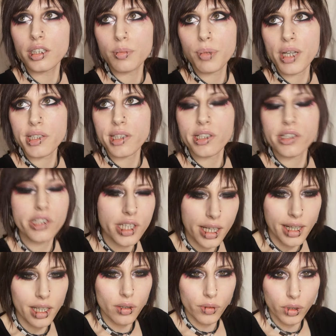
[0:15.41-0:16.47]
depress the
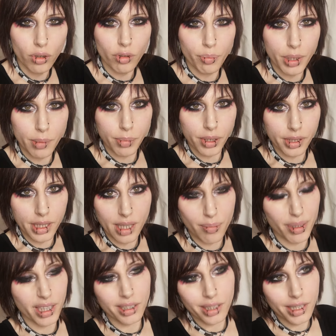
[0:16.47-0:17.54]
shit out of a lot of people in
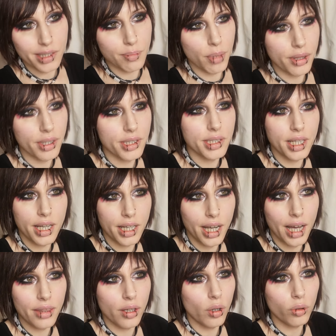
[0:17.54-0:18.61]
here, being that it's Mother's Day
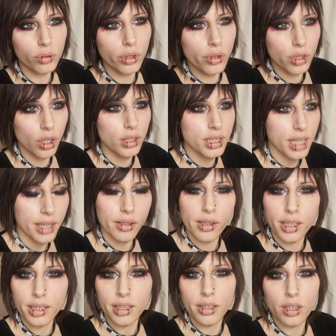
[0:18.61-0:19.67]
and the whole no contact
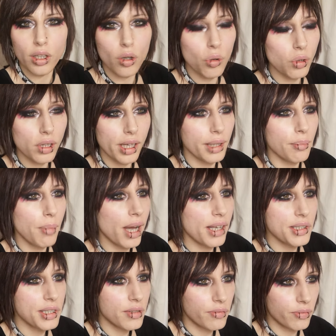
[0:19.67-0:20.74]
thing and the whole like
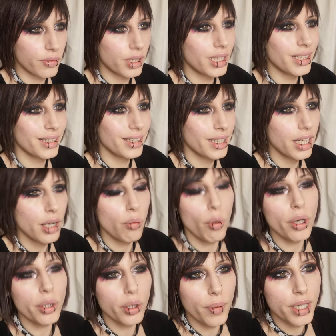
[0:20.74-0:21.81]
massive.
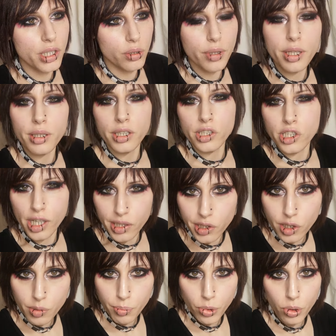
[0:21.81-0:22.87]
Won't go into it,
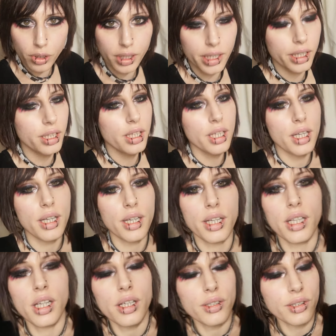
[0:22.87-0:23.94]
just broadly.
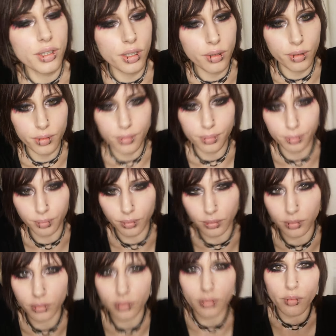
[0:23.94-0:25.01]
So,
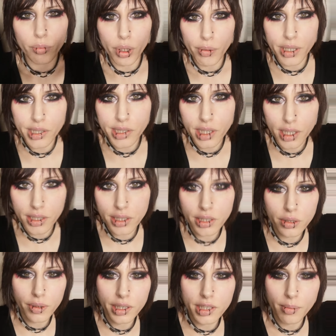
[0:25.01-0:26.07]
we were
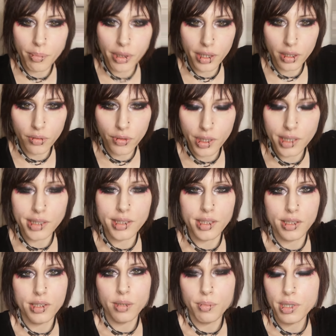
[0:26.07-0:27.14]
discussing doing something for this
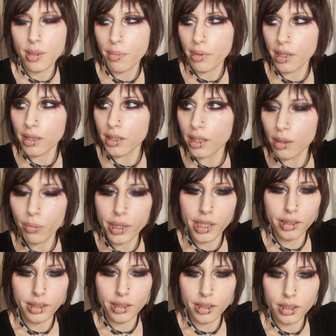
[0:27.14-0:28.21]
system, something that we
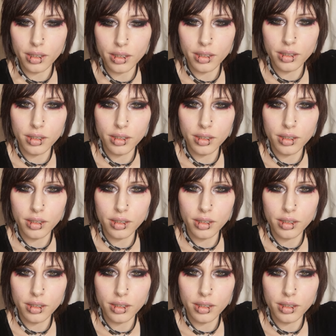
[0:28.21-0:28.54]
can